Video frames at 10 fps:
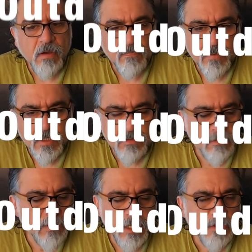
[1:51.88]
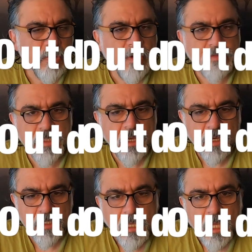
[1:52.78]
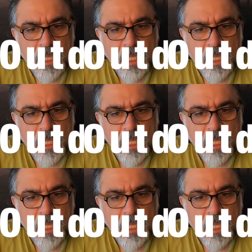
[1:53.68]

confidence to take you outside,